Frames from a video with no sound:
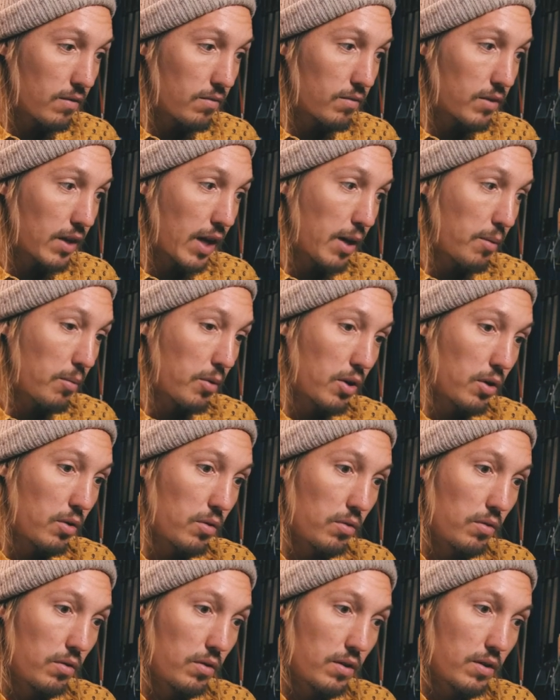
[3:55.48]

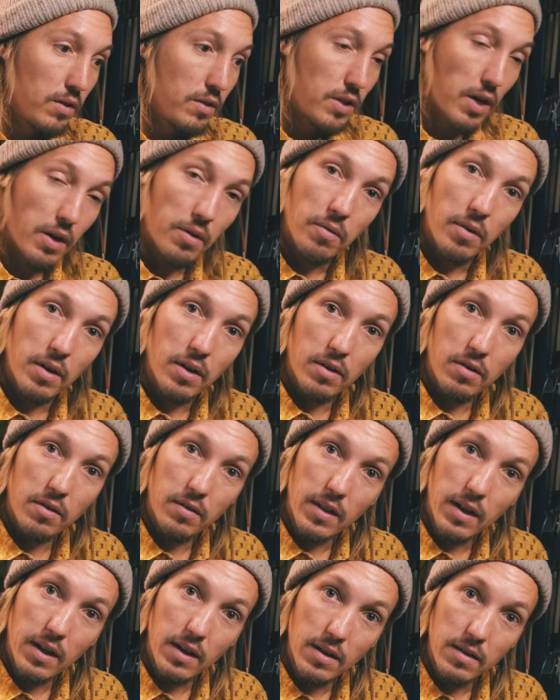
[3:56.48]
timecode generator
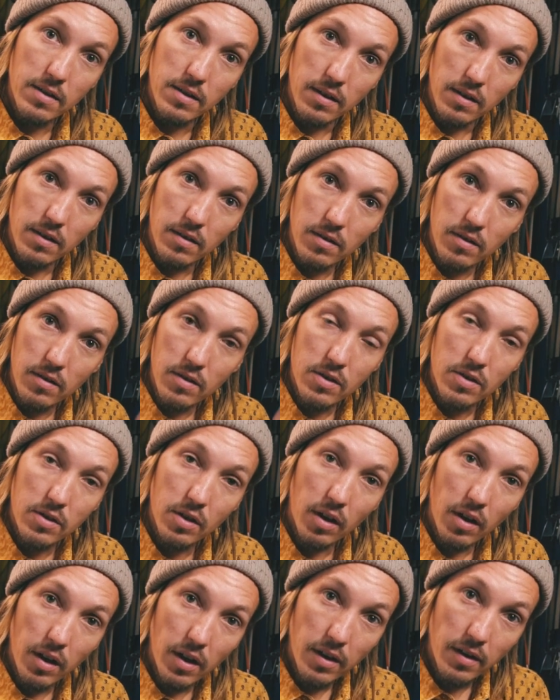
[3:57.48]
that isn't
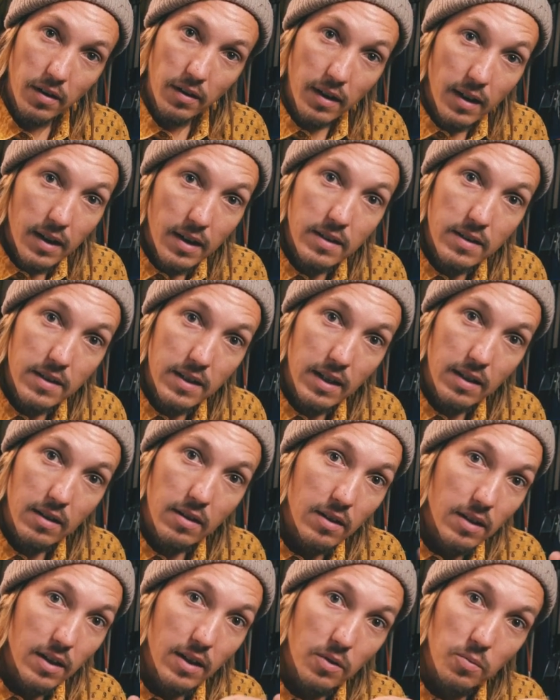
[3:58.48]
solid is that
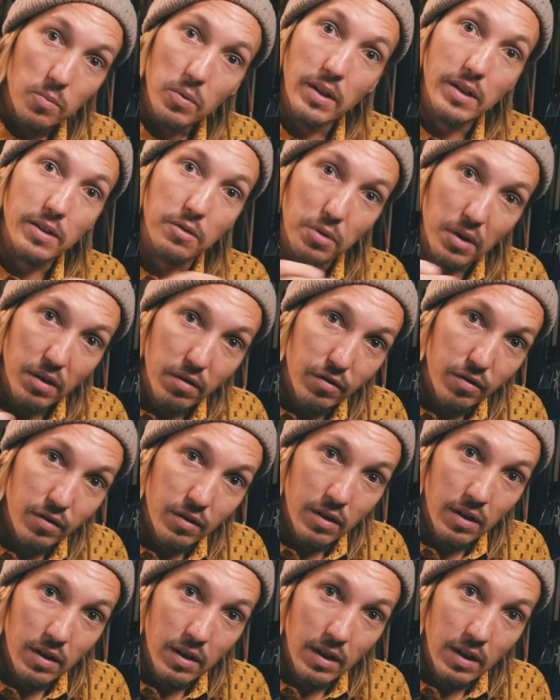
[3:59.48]
it will drift